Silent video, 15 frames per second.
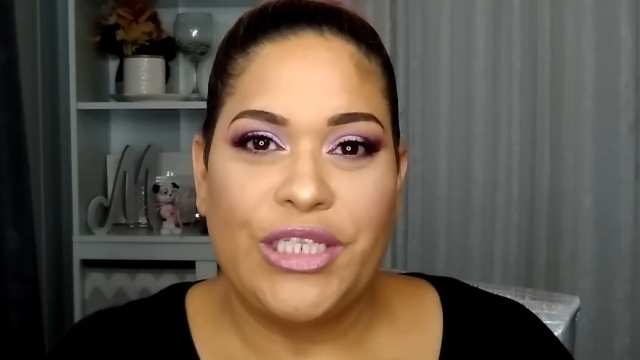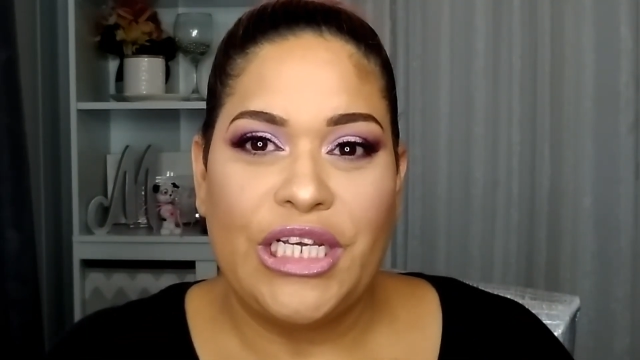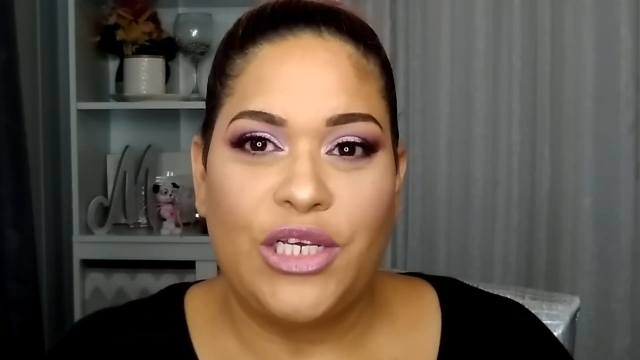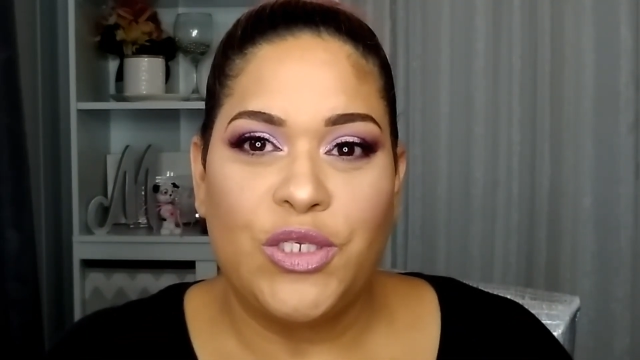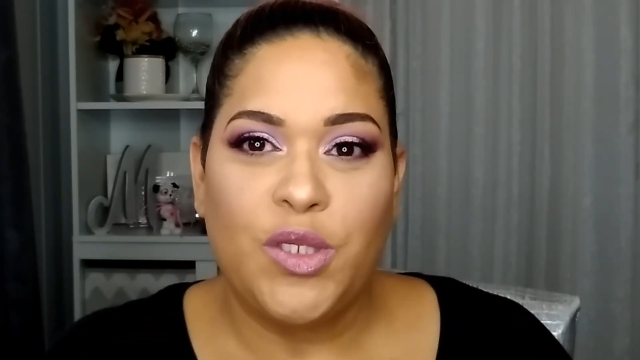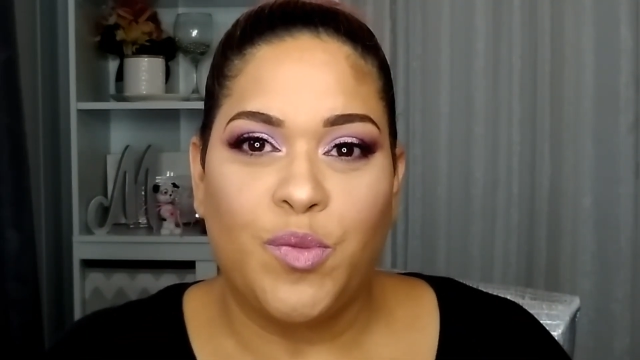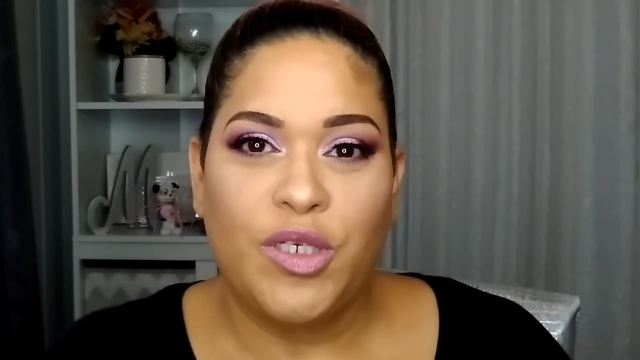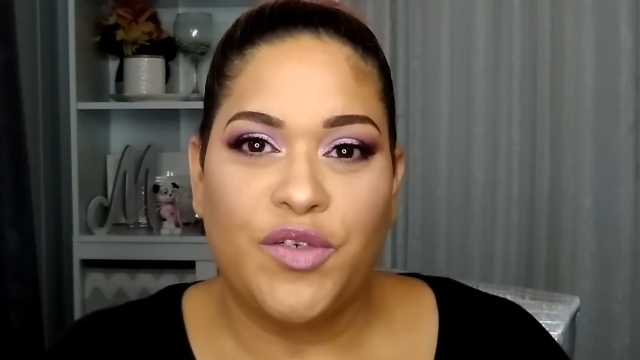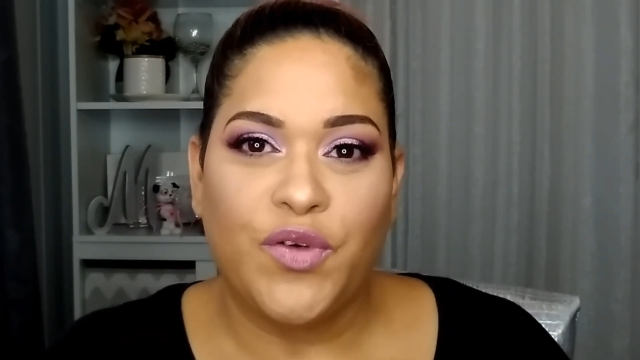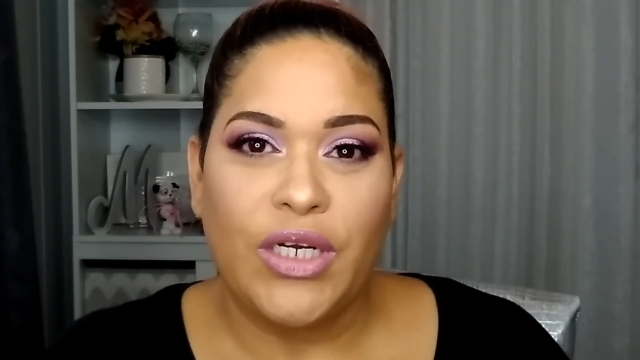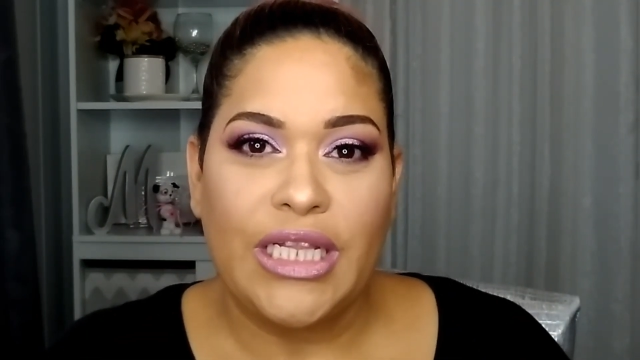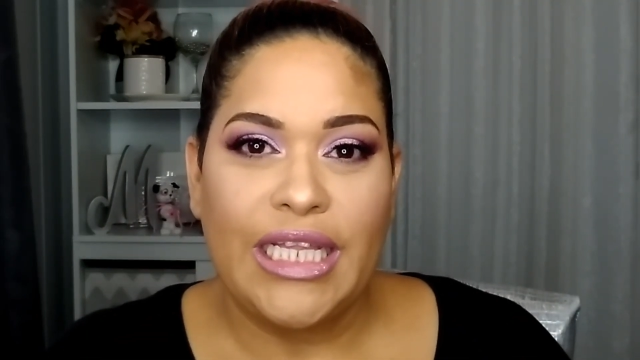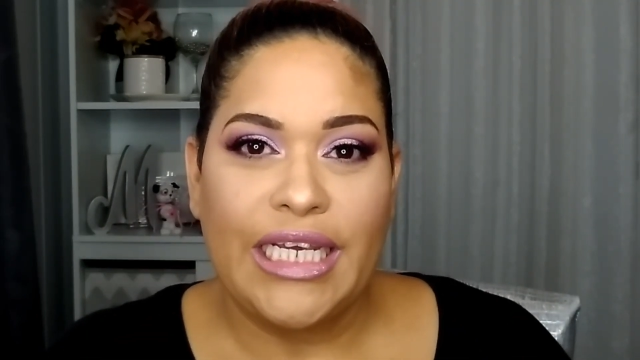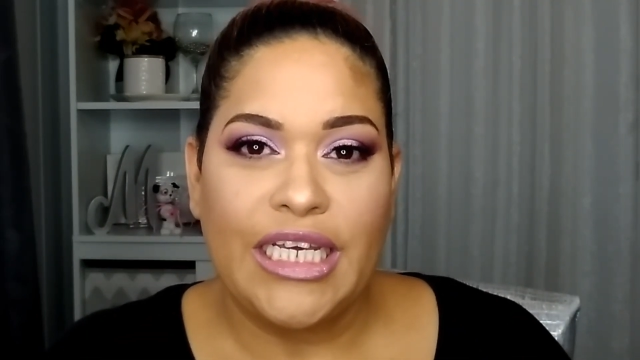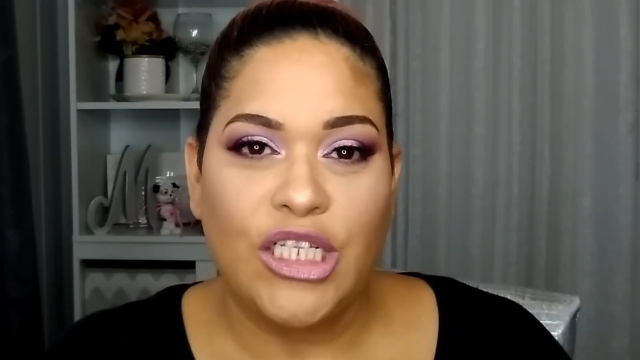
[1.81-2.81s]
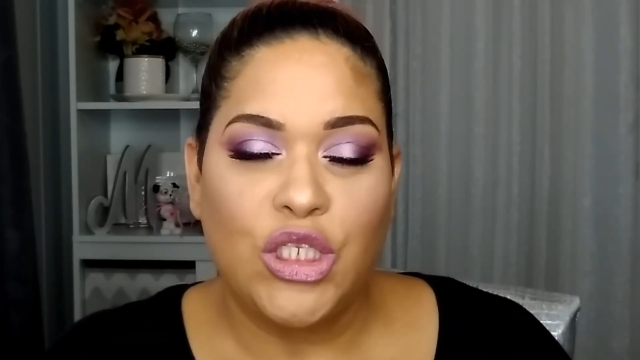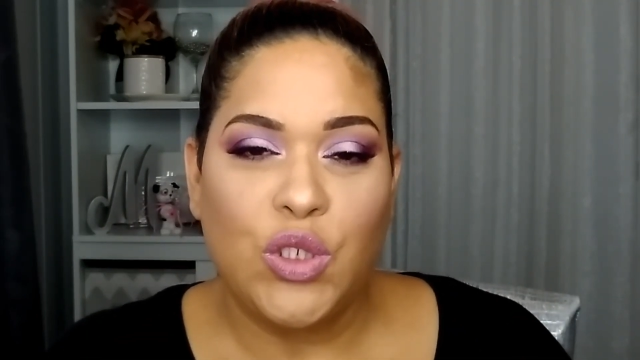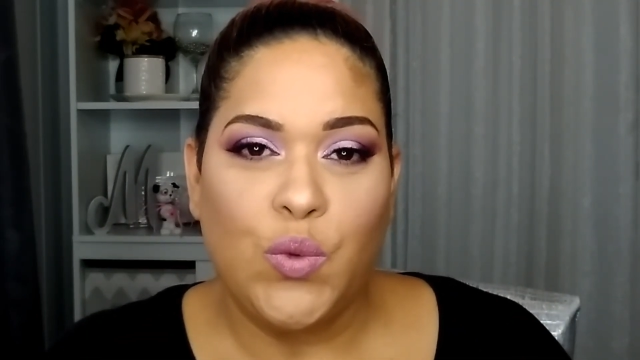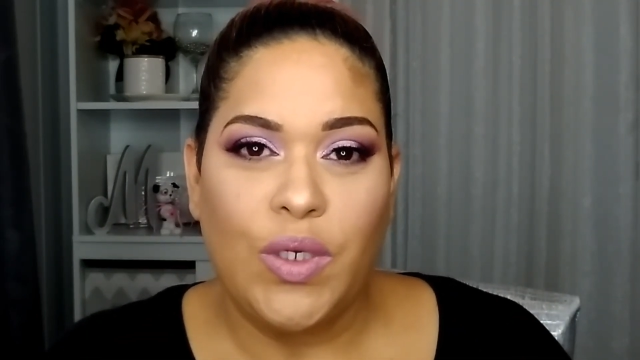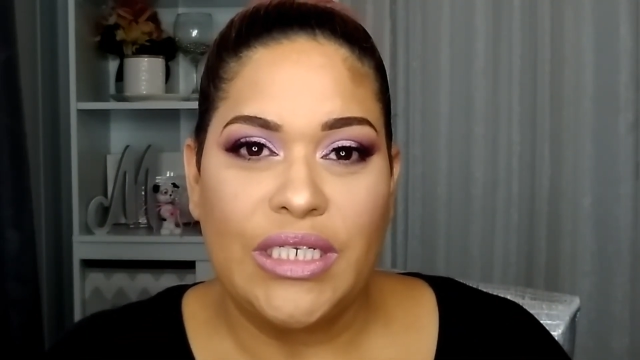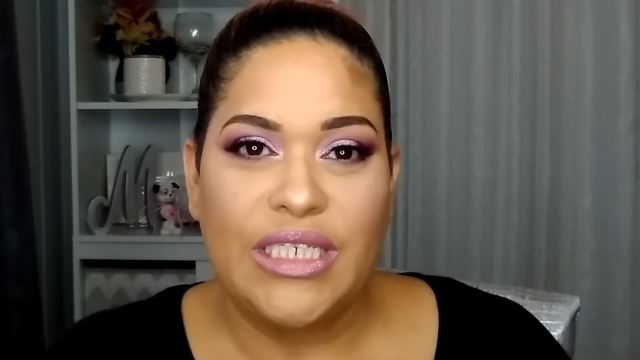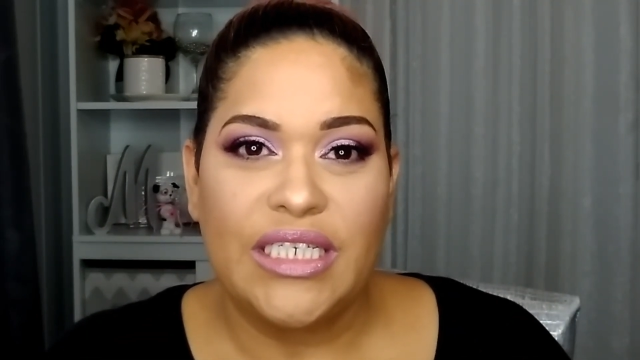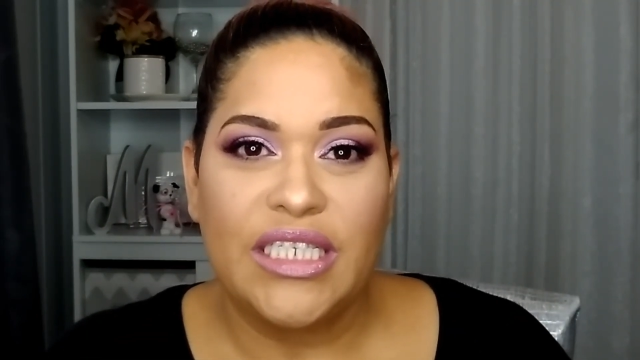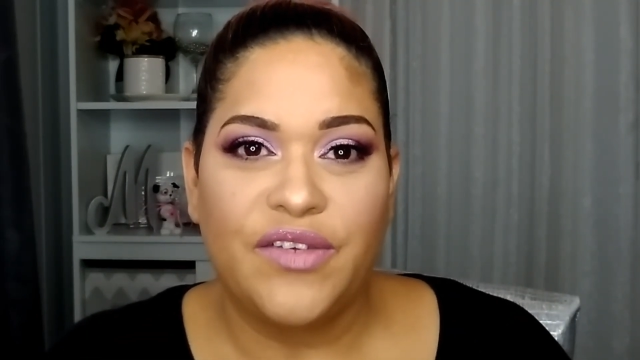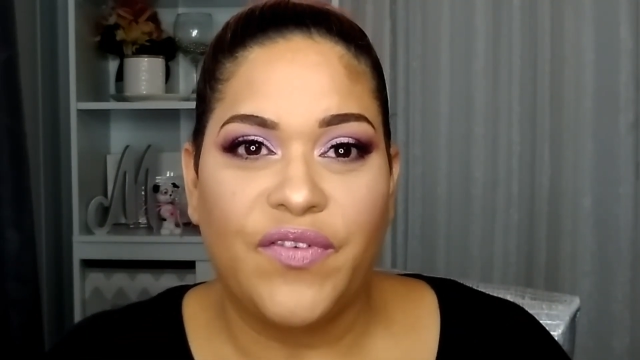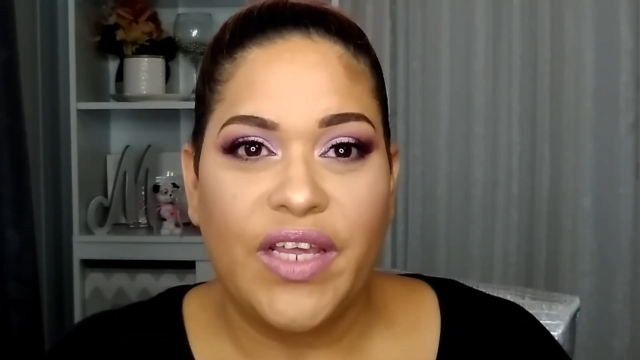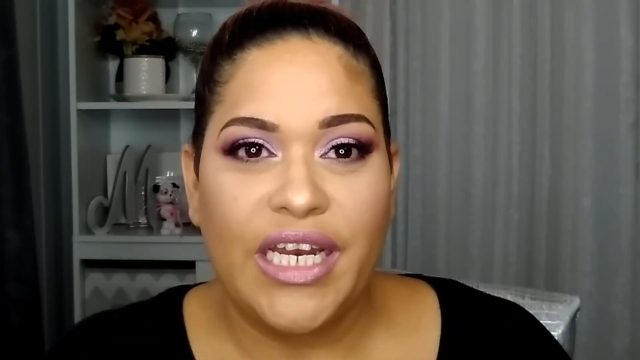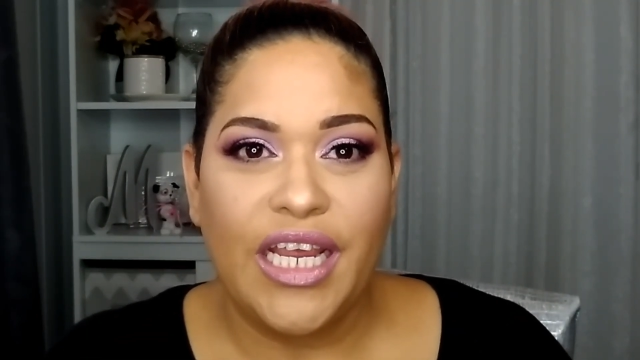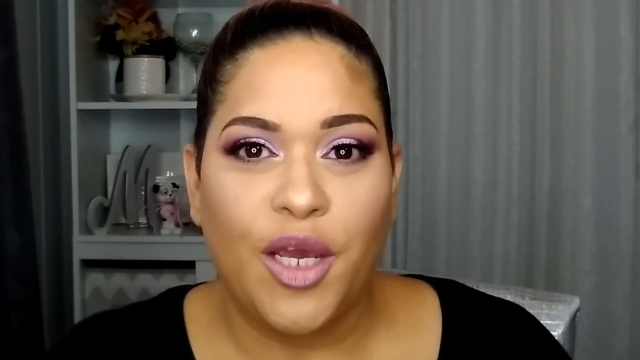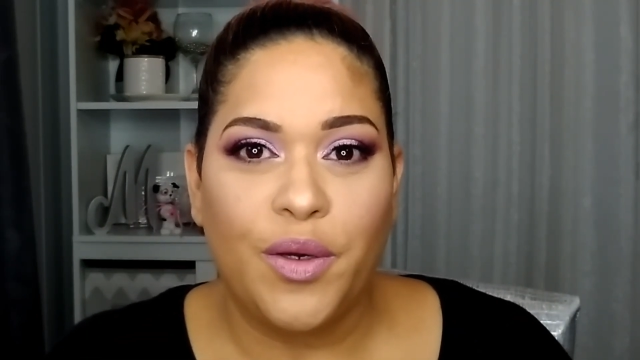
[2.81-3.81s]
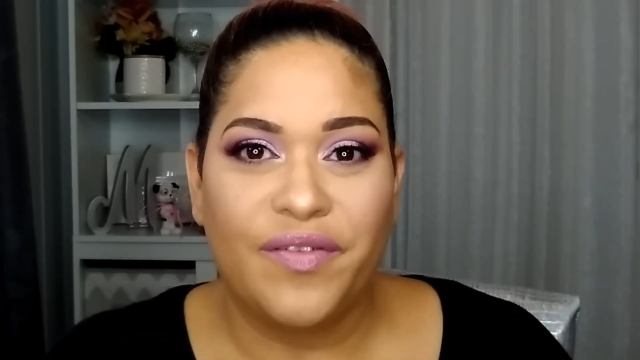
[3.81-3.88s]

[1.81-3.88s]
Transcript: Thank you so much for clicking to watch this video.